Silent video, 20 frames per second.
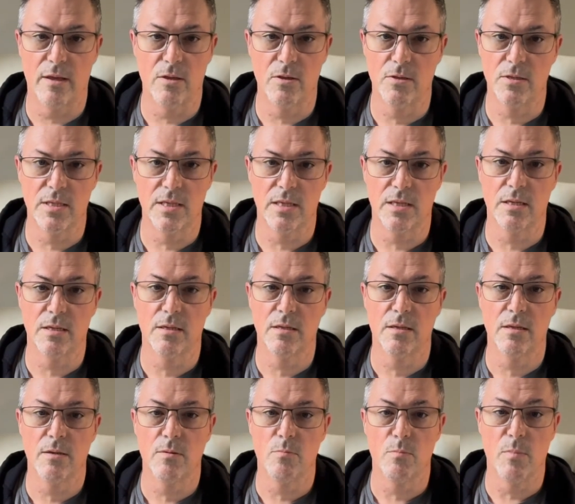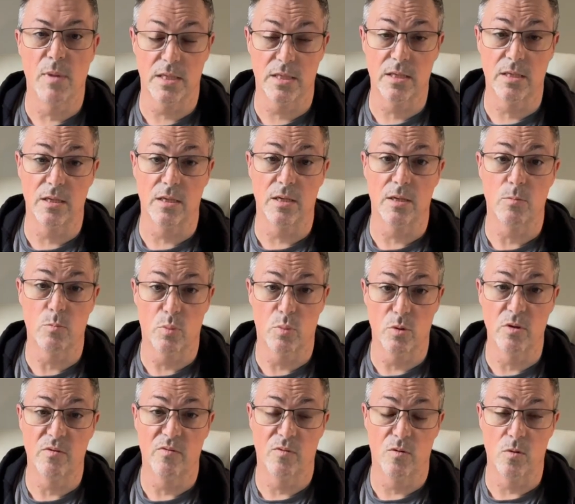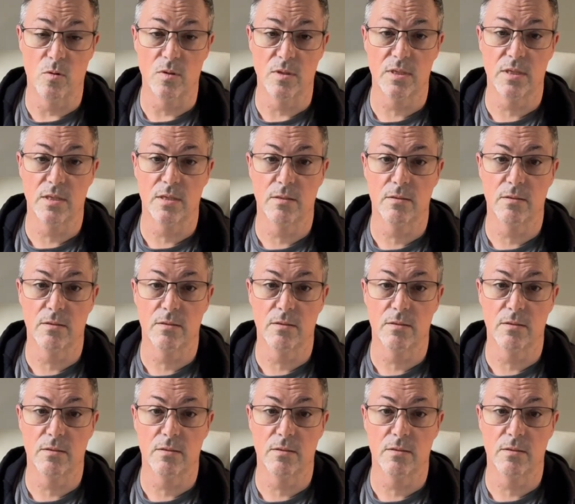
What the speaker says: using muscular brute force.